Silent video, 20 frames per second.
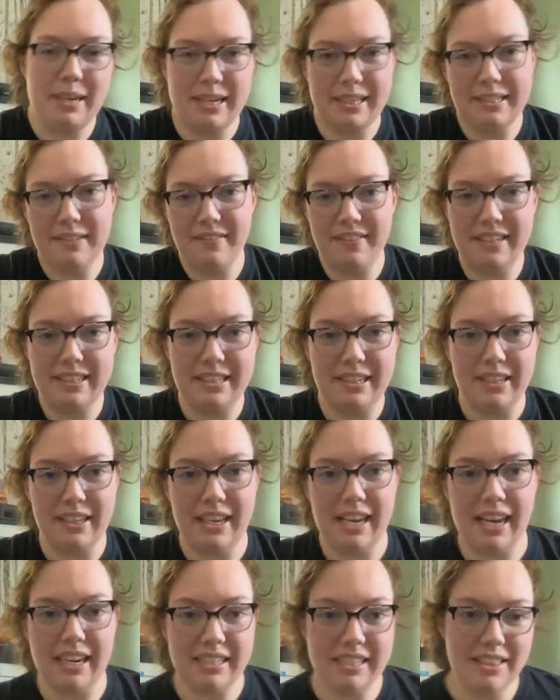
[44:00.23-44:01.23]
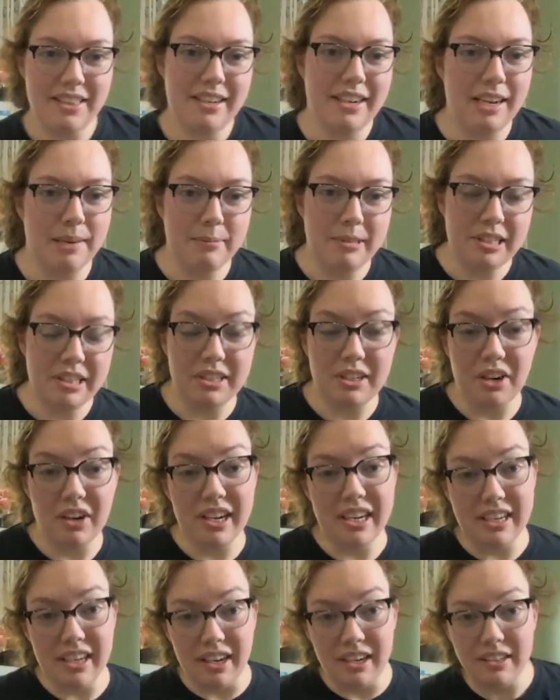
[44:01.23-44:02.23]
because of the celiacs and the damage it's
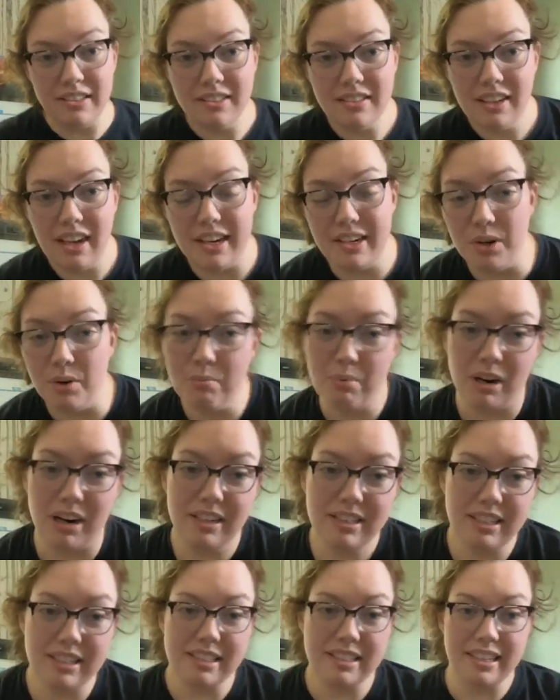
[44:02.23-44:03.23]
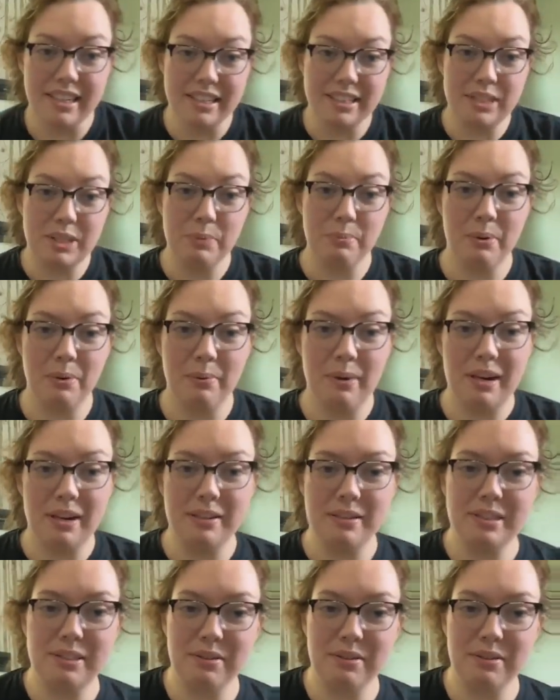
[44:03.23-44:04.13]
already done, I don't process things super well.